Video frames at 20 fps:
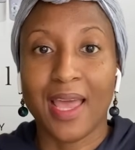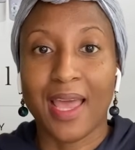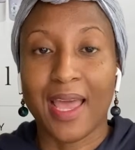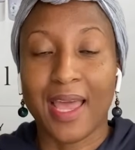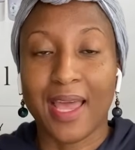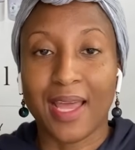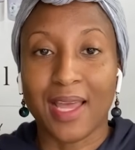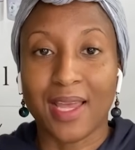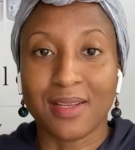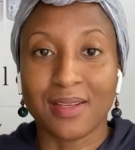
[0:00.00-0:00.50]

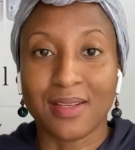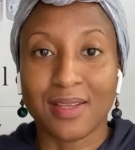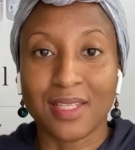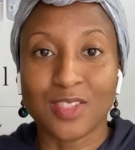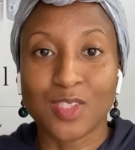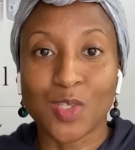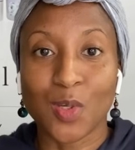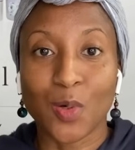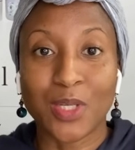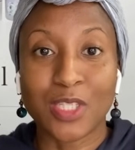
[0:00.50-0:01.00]
And
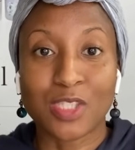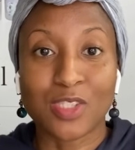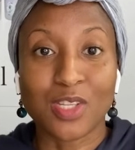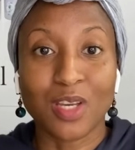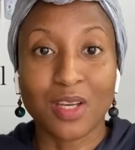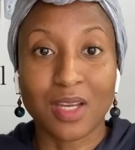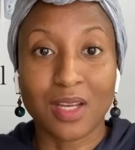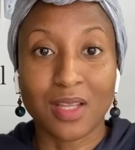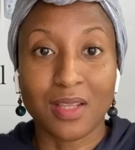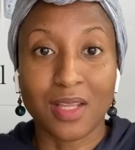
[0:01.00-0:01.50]
so it
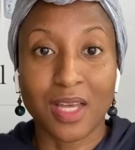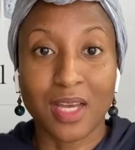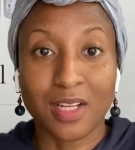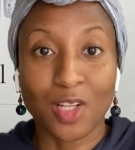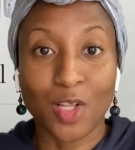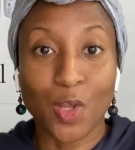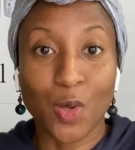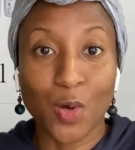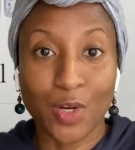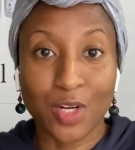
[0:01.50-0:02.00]
took a
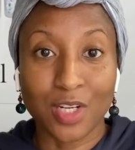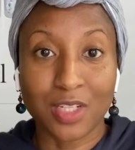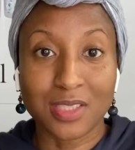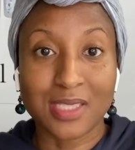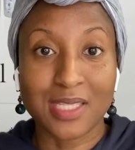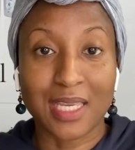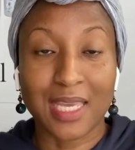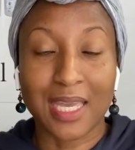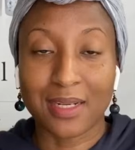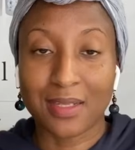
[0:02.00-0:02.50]
lot longer
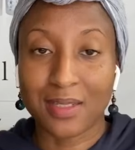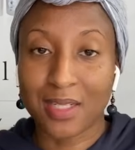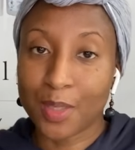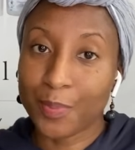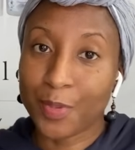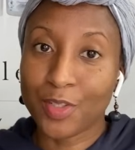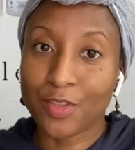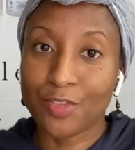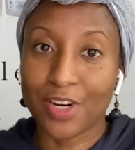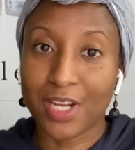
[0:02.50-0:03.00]
to get it
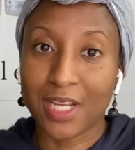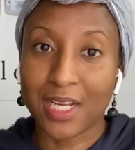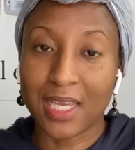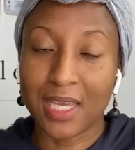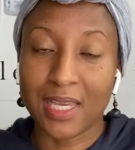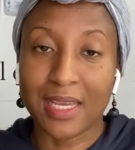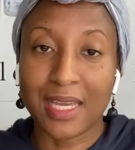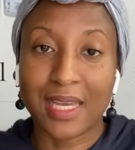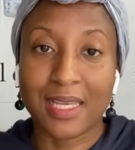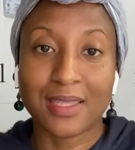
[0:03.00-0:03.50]
up and
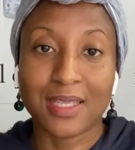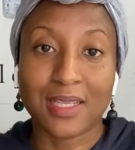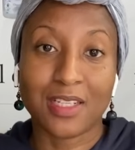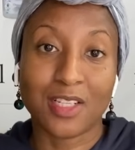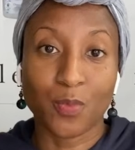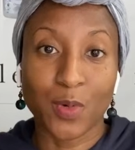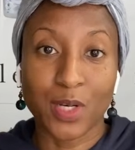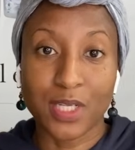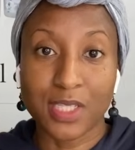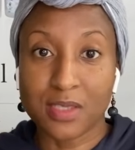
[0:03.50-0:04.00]
running, and
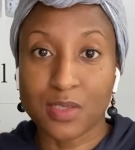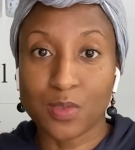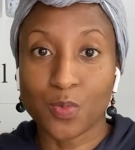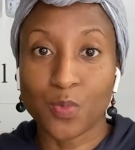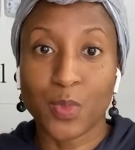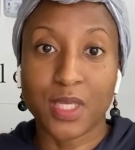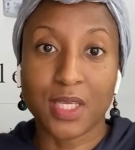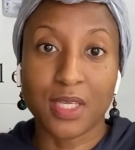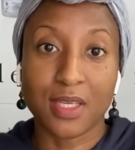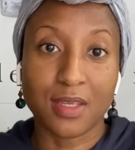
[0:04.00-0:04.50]
then once
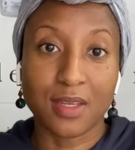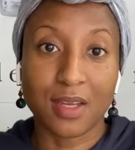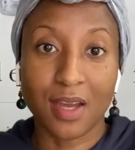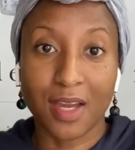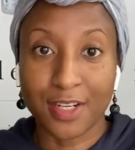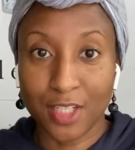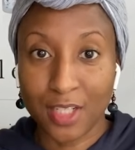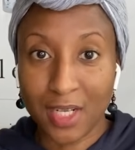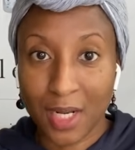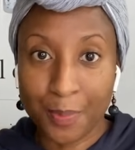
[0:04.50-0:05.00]
we
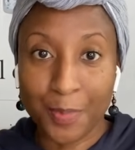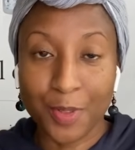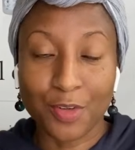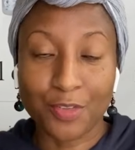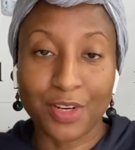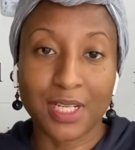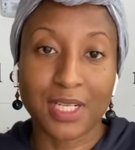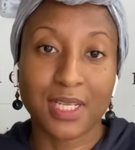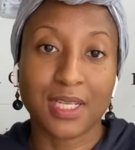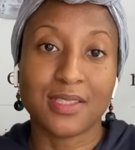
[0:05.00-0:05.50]
got it up
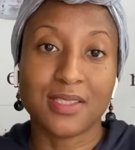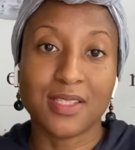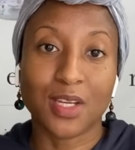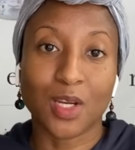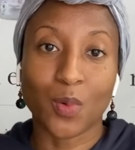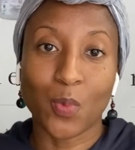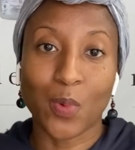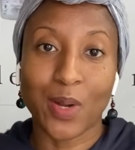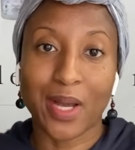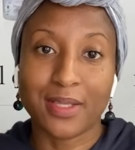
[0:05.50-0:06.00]
and running, it
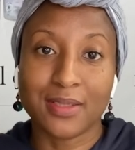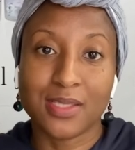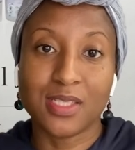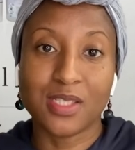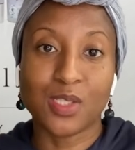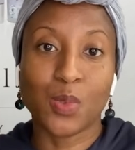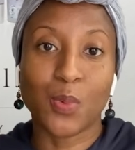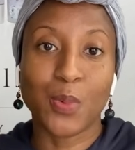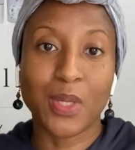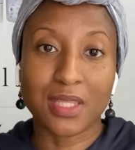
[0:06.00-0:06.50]
took a while to
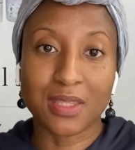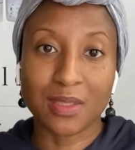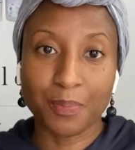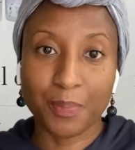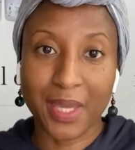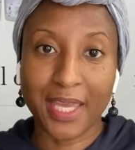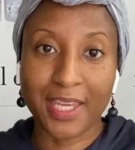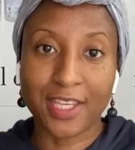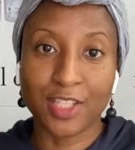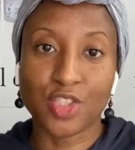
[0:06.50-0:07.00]
tweak the
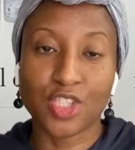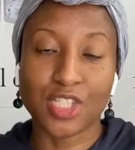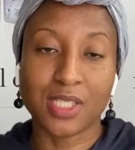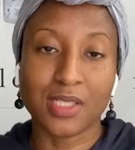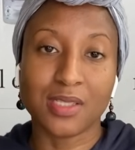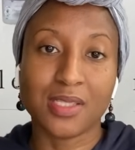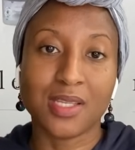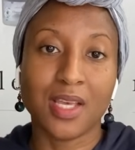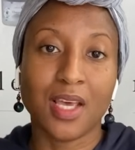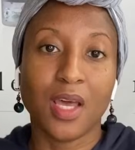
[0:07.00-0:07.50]

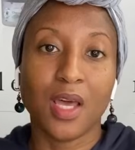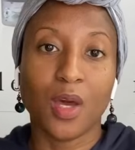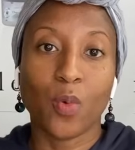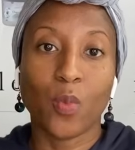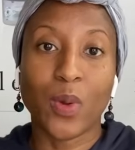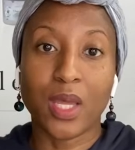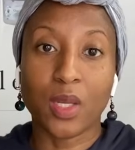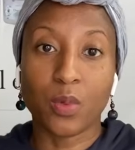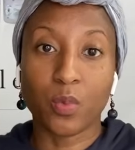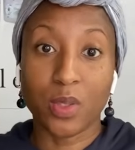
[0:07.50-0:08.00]
pages
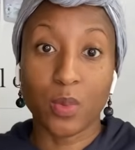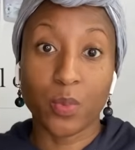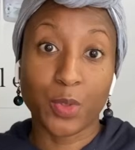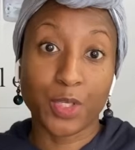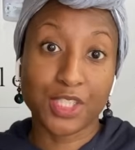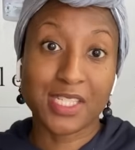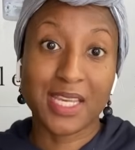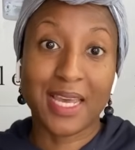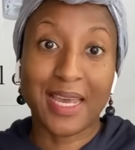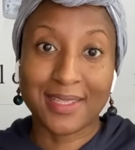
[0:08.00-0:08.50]
when we
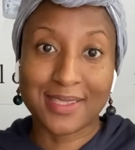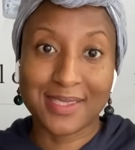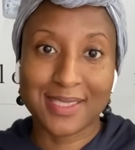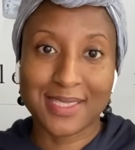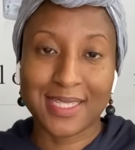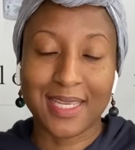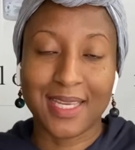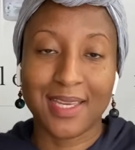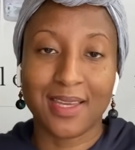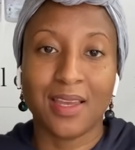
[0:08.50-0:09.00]
were
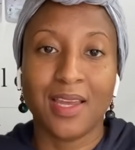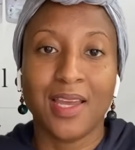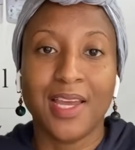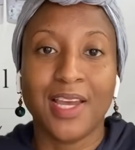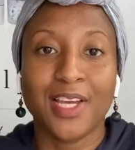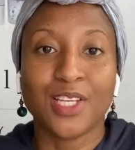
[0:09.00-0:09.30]
testing.